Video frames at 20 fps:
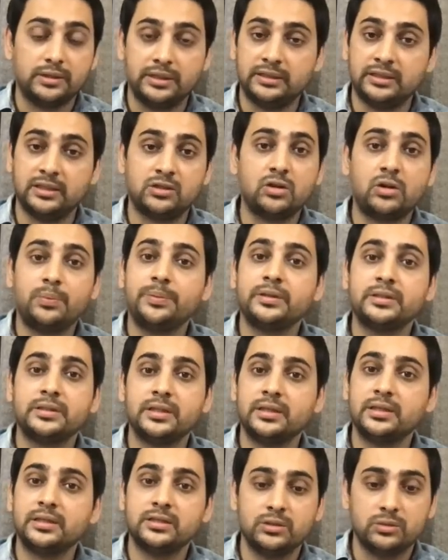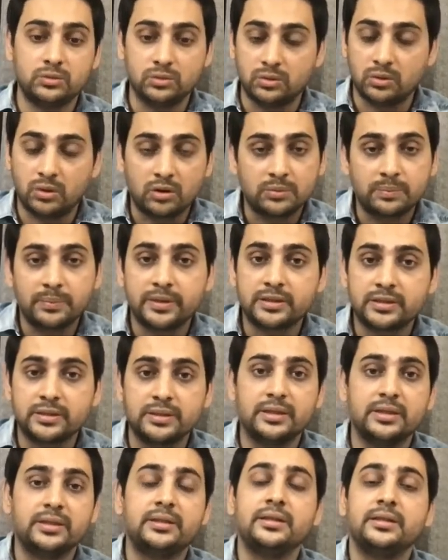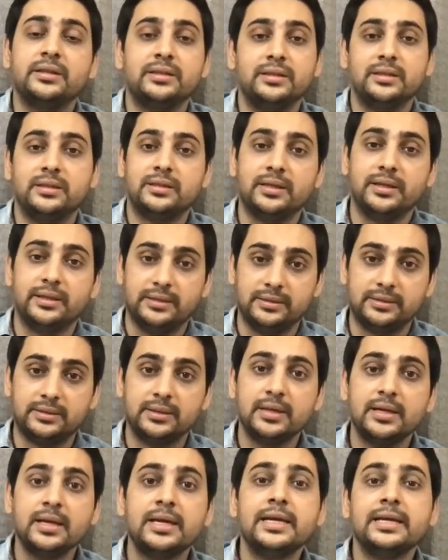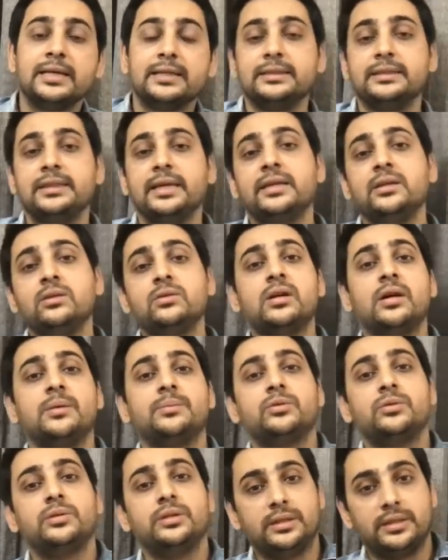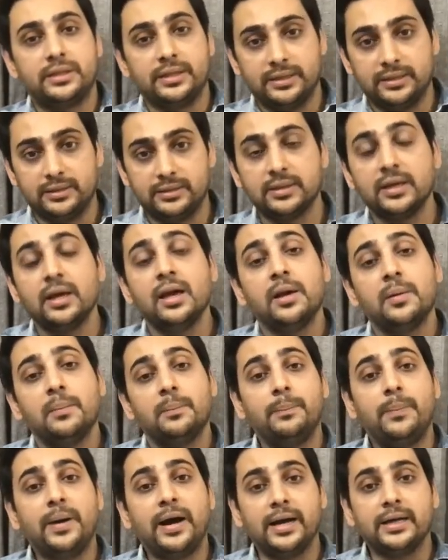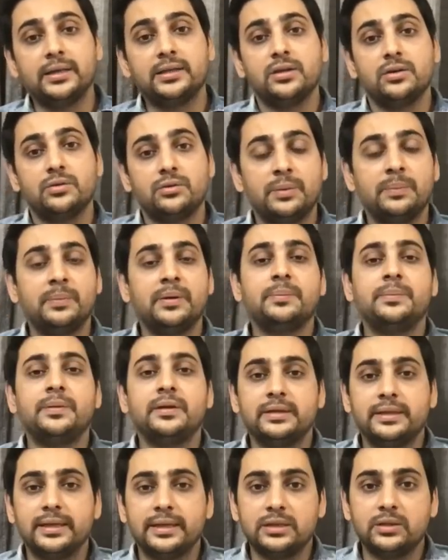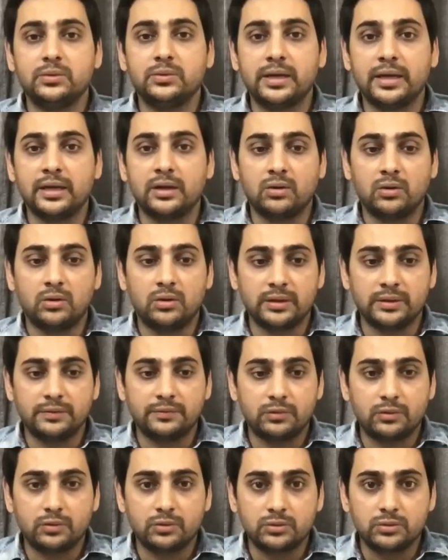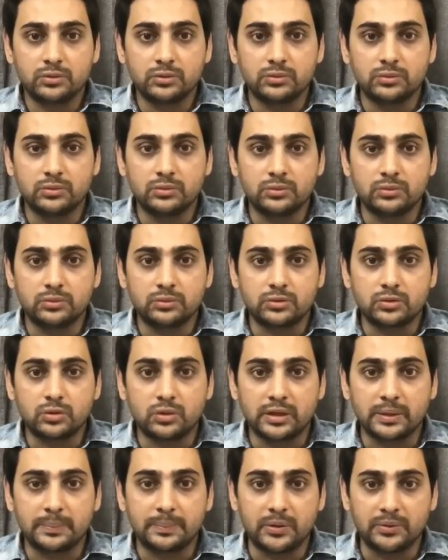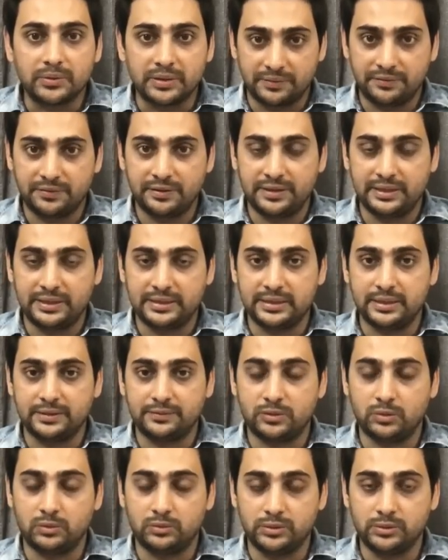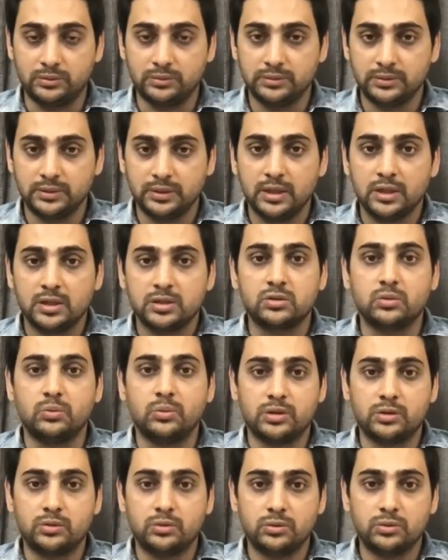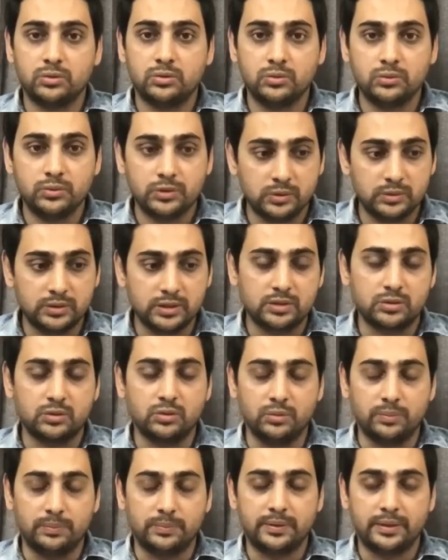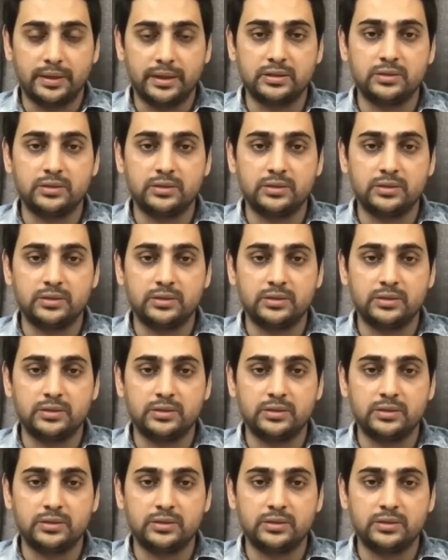In the topic sentence, you do not mention anything in details. Then you come to details. But remember that you cannot afford to talk about everything, as I have told you. So what do? You just group.